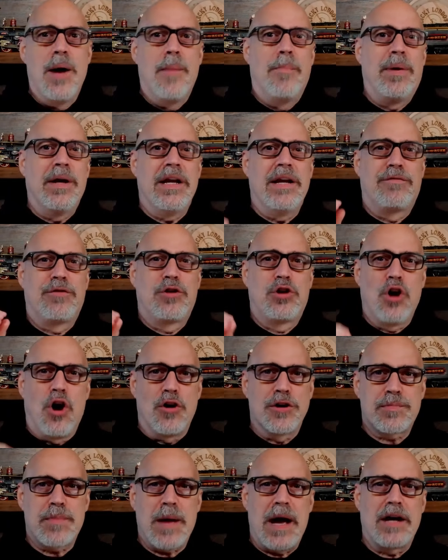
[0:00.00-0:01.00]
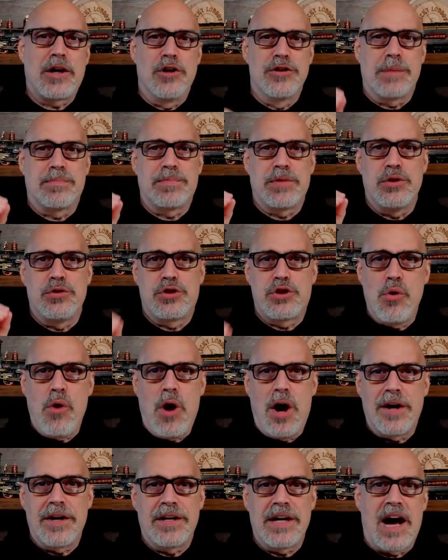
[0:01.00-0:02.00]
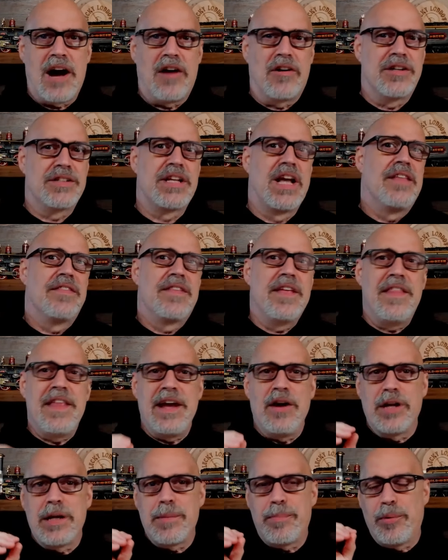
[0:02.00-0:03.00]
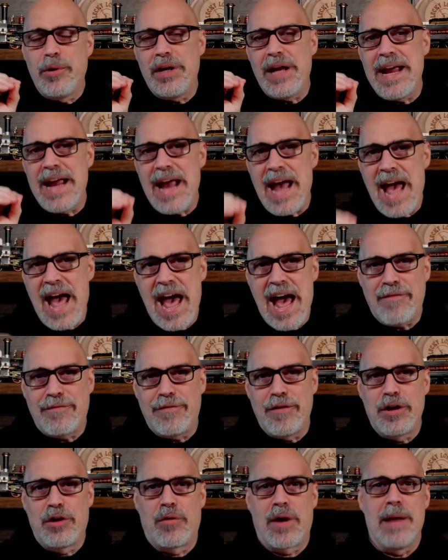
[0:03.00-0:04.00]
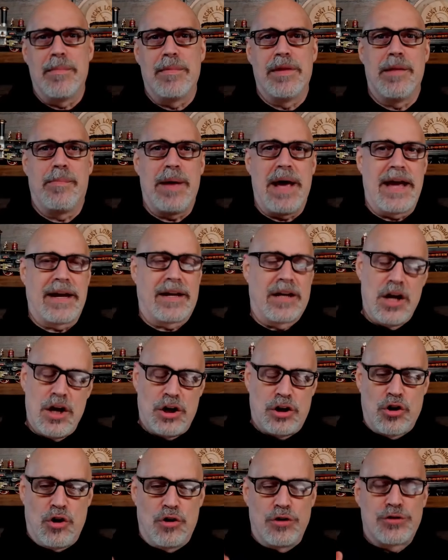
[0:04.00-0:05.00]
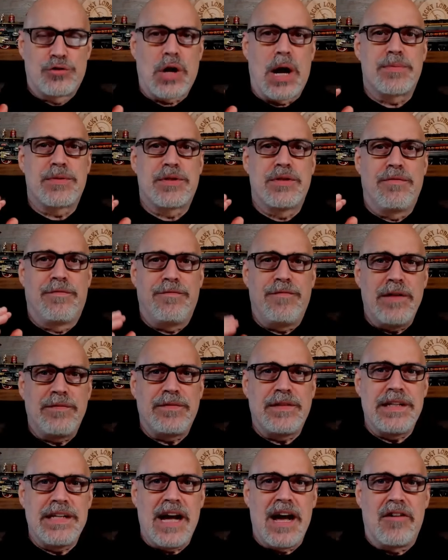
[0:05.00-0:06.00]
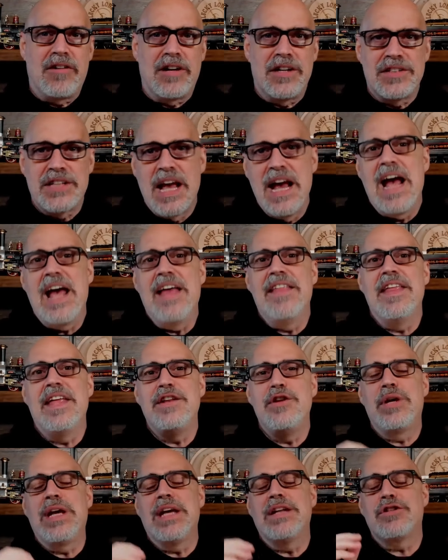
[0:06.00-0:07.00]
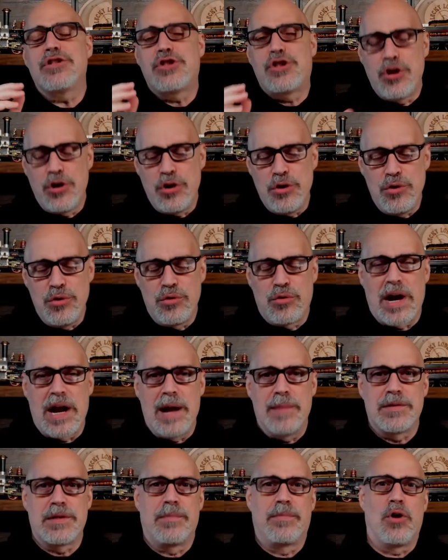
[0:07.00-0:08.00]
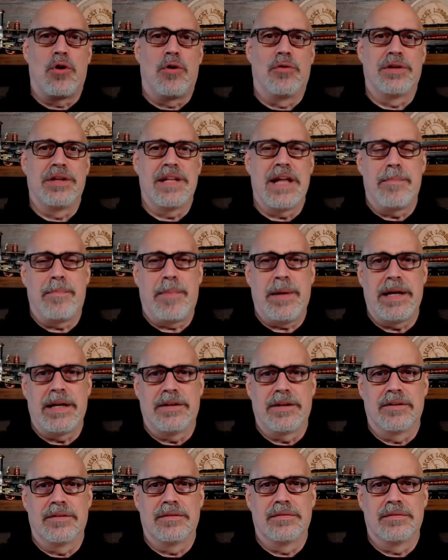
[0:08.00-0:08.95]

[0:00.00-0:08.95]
But if gold spot goes up to $200, then they only put a half a gram in the bag. Gold drops to $50, and then you get 2 grams of gold in that Paydirt.